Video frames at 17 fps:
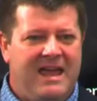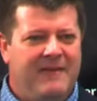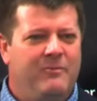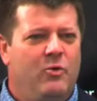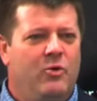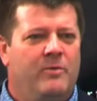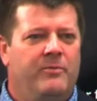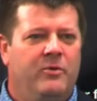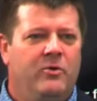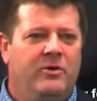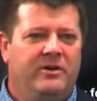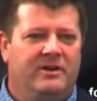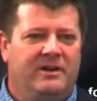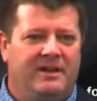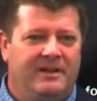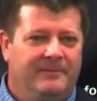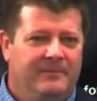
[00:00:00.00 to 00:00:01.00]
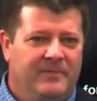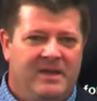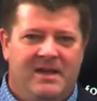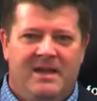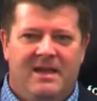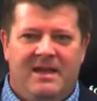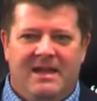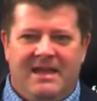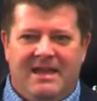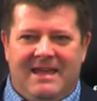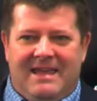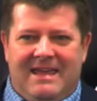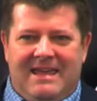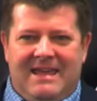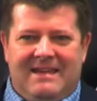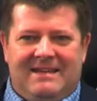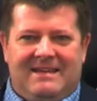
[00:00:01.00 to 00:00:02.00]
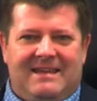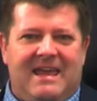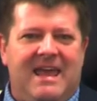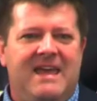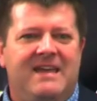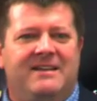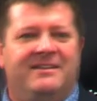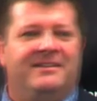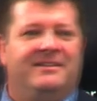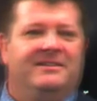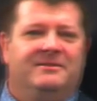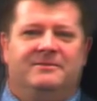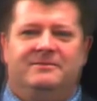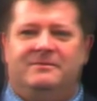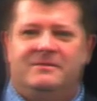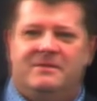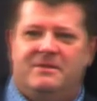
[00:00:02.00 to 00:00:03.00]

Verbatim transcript: And more importantly, it takes